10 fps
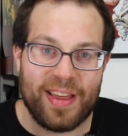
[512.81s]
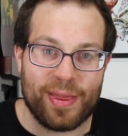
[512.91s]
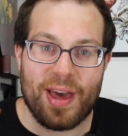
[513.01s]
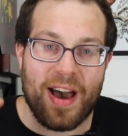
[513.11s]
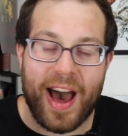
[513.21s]
and
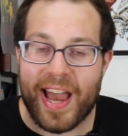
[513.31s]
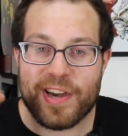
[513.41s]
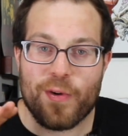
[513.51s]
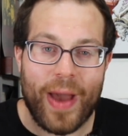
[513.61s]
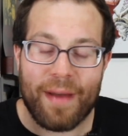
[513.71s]
thought I
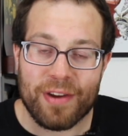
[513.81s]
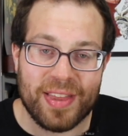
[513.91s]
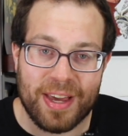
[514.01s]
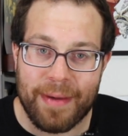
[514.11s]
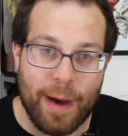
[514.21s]
knew
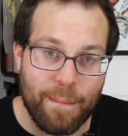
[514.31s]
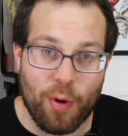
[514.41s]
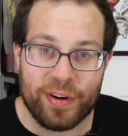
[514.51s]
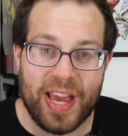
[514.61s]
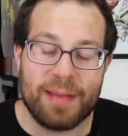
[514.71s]
everything about
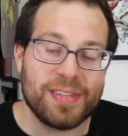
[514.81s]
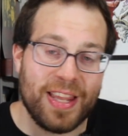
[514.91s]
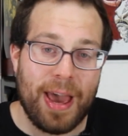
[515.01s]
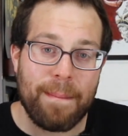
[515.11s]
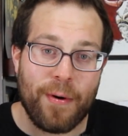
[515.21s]
board games
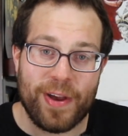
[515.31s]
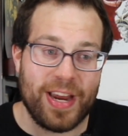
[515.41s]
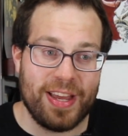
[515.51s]
at that point,